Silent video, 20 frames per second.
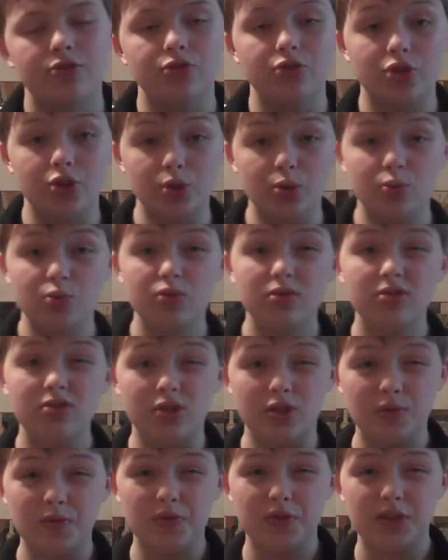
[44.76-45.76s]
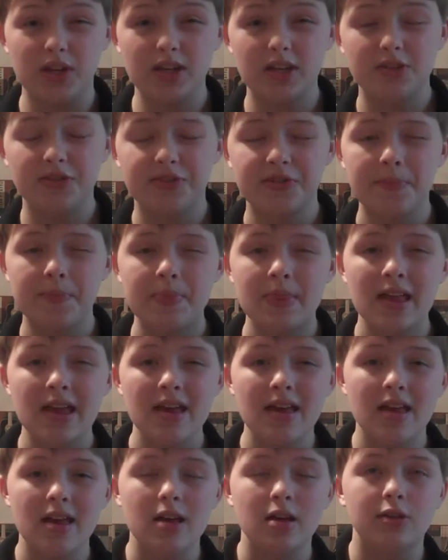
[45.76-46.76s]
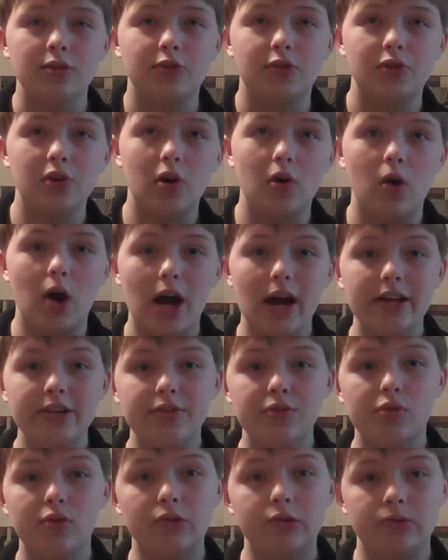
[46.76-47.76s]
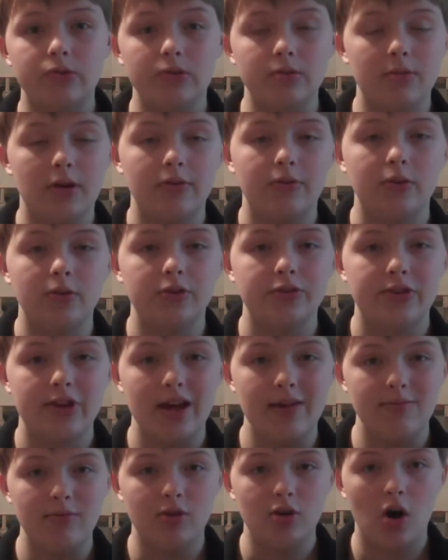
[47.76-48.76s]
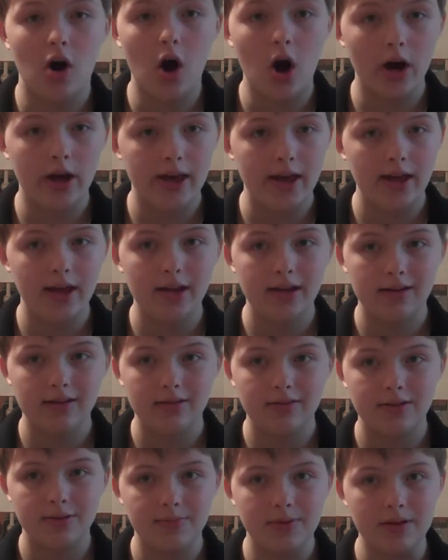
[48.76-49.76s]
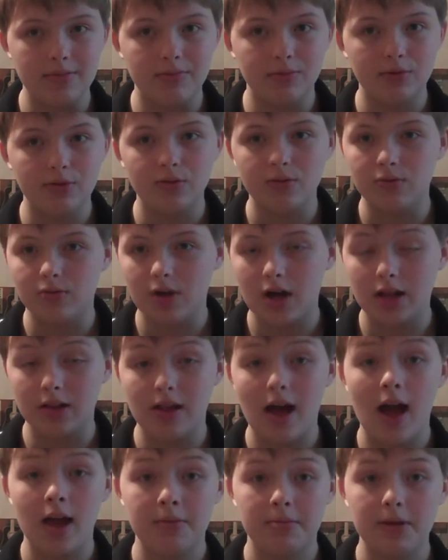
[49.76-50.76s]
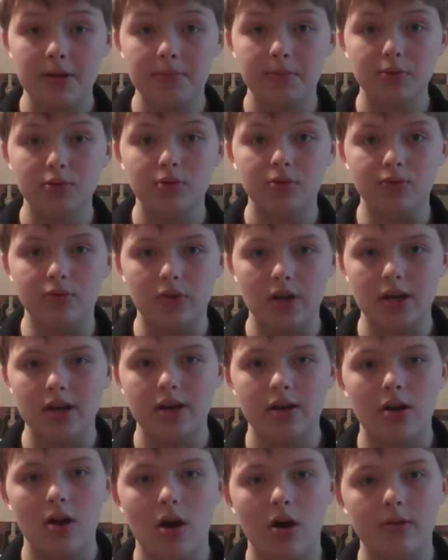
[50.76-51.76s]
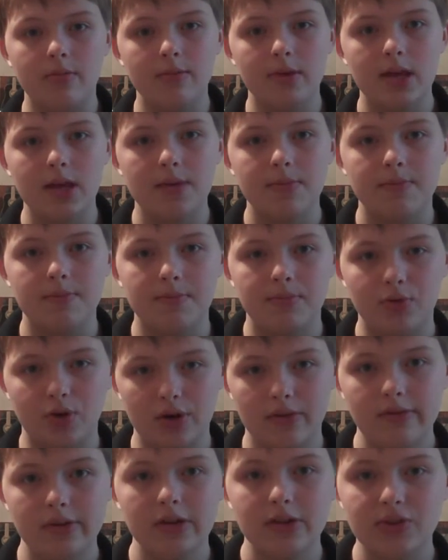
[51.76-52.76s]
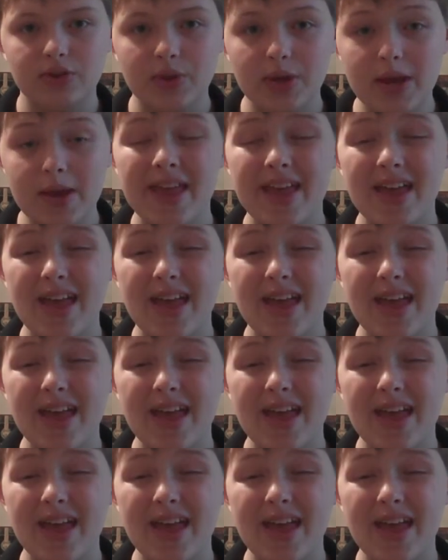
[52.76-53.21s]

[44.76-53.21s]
June 6th. So high school is really my first time talking to people who, a lot of people who didn't know me previously.